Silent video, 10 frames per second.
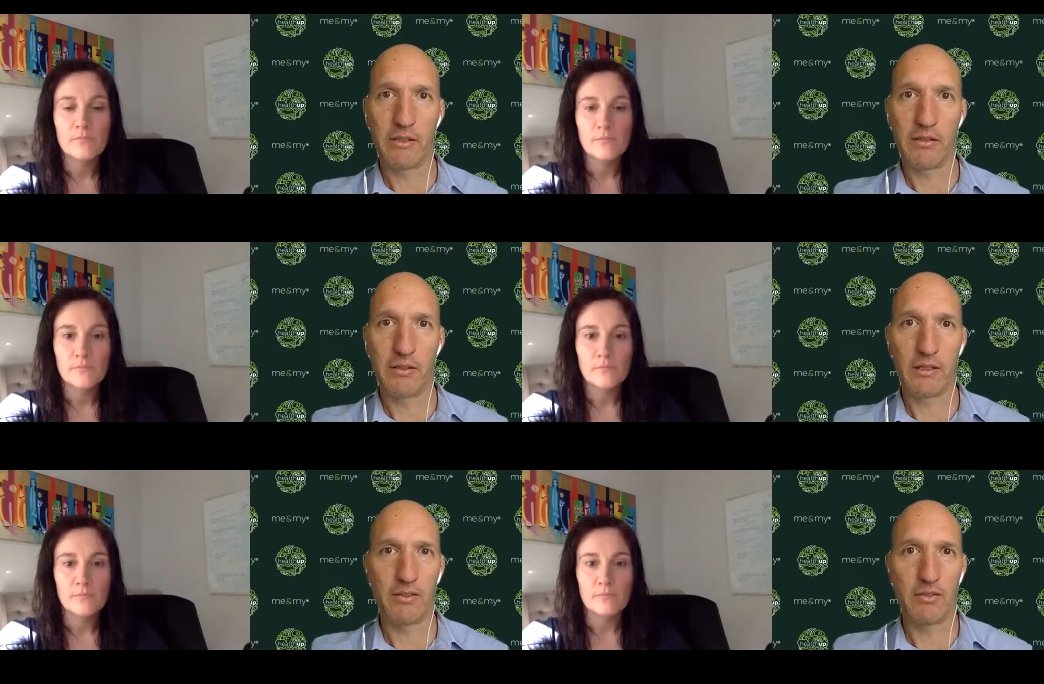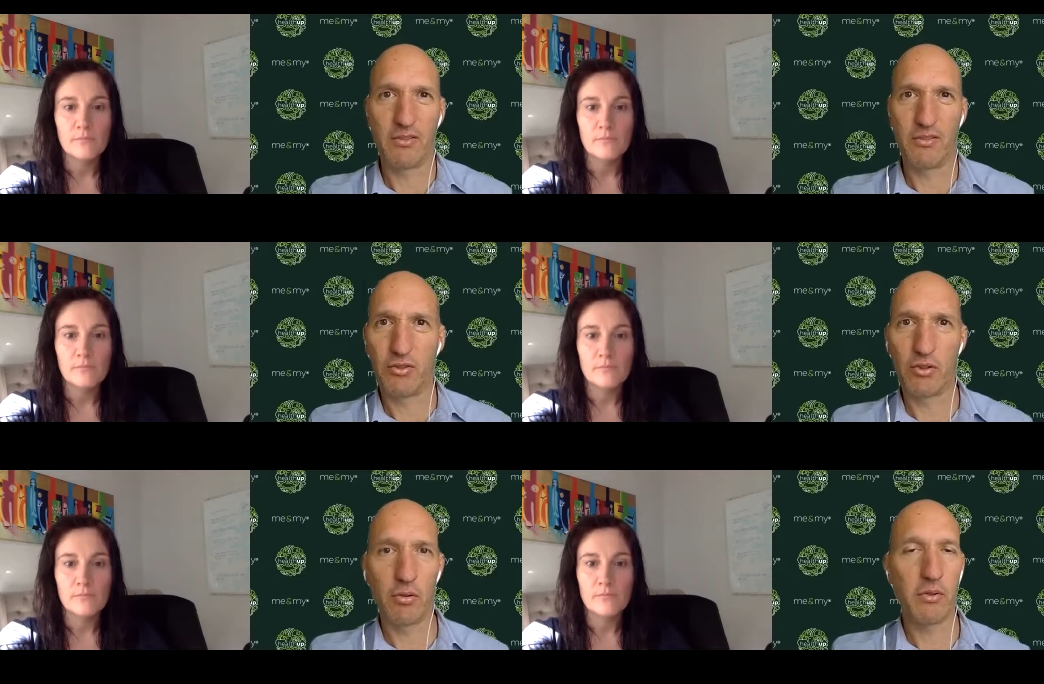Speaker 1: really, I guess,
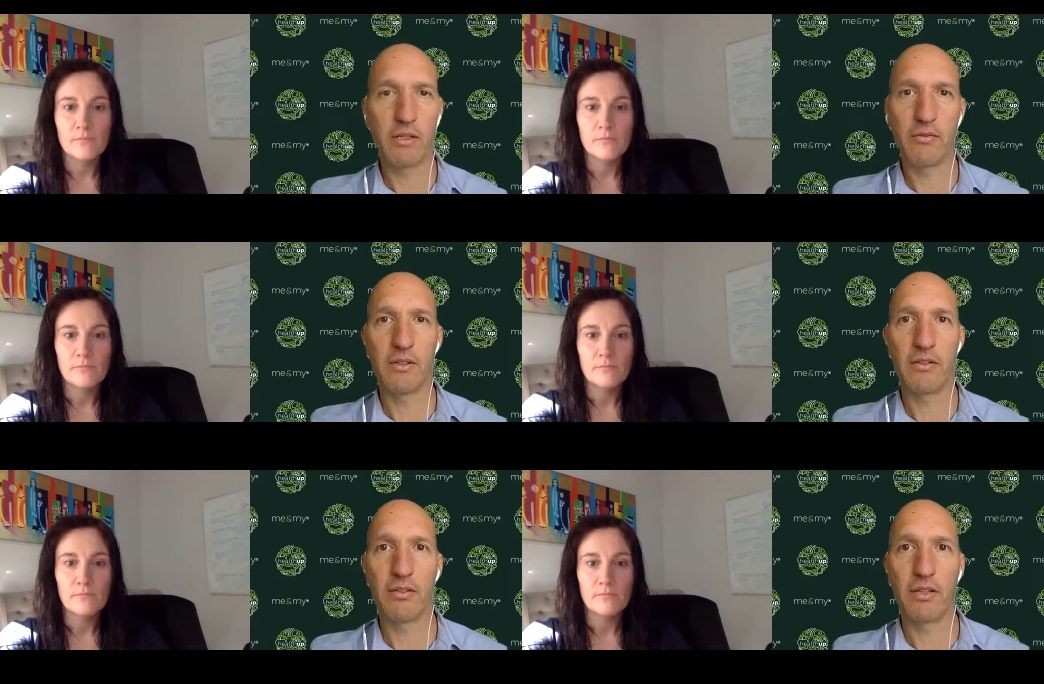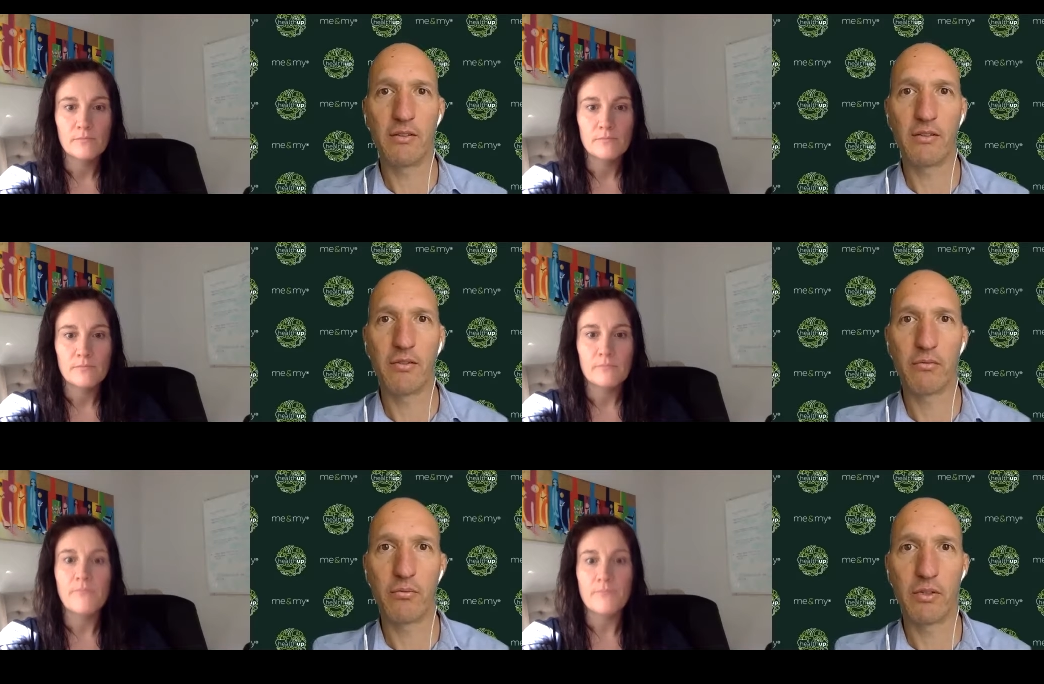intuitive in a
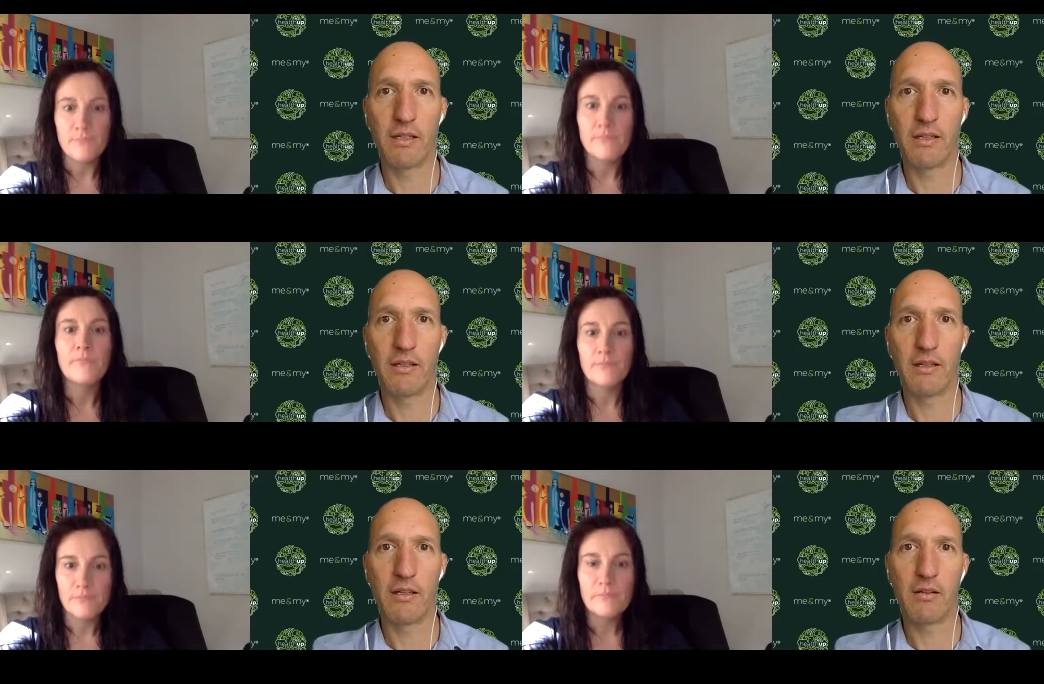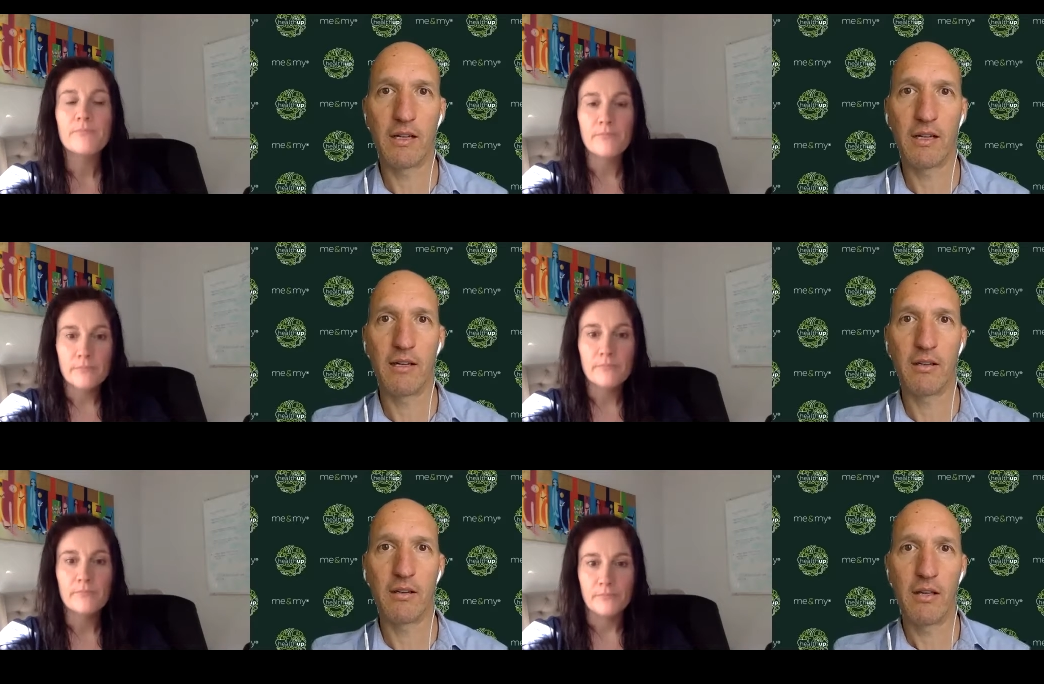sense of really, you know,
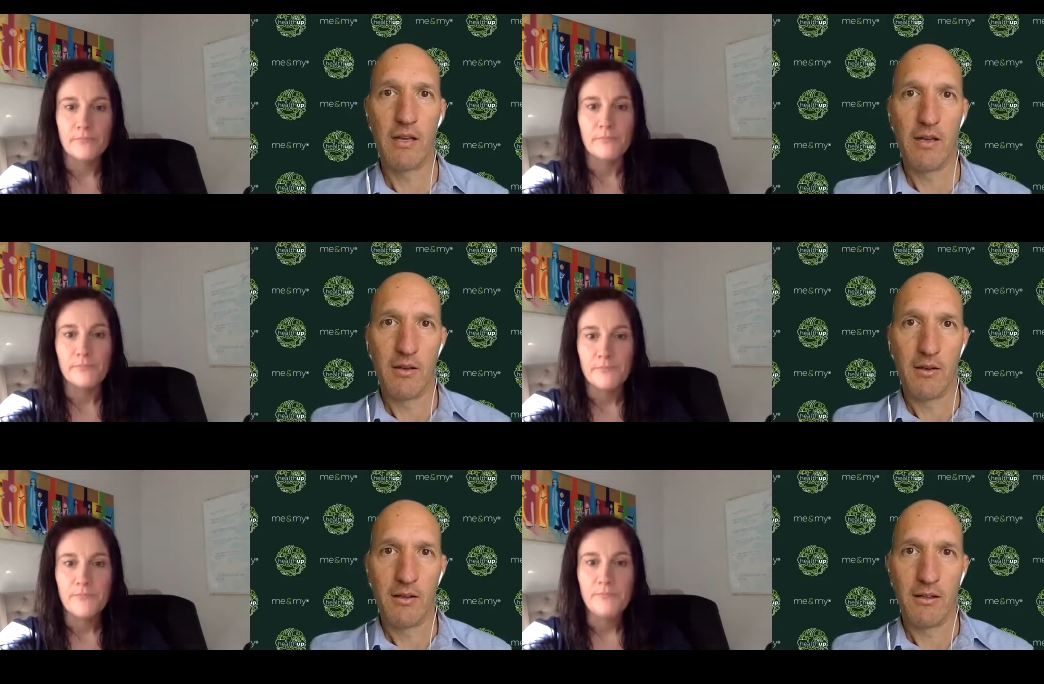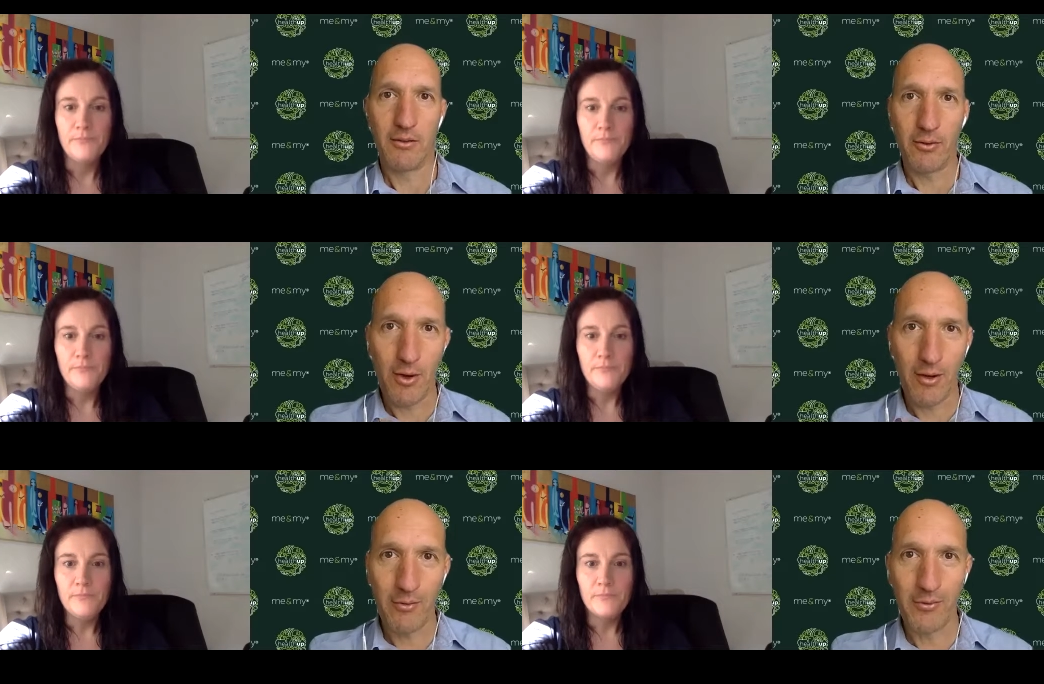getting
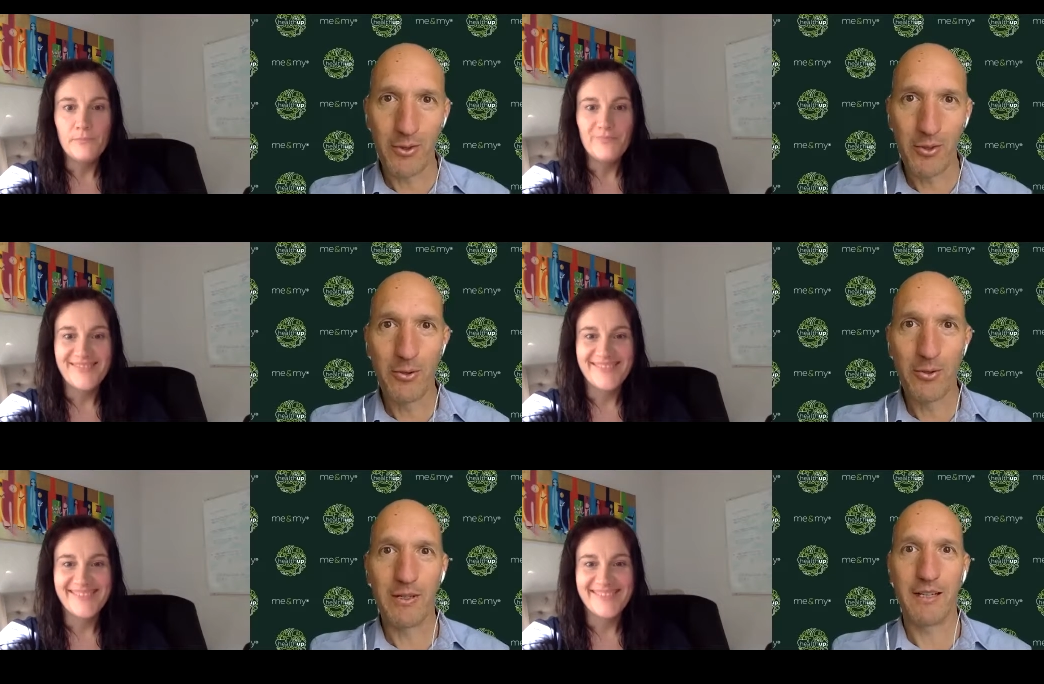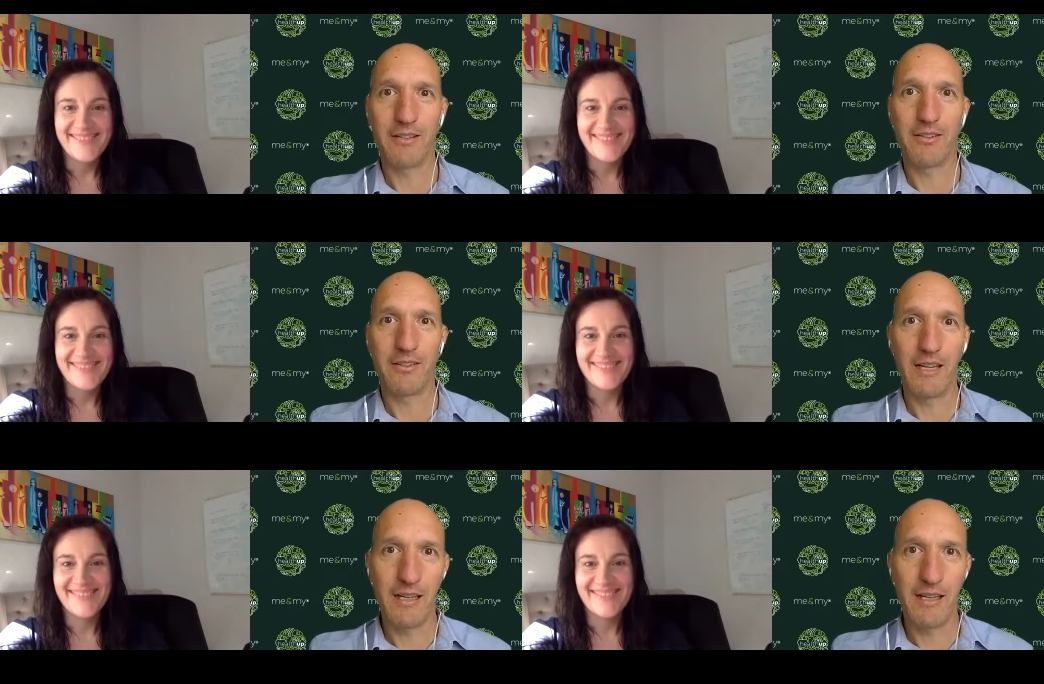inside of you and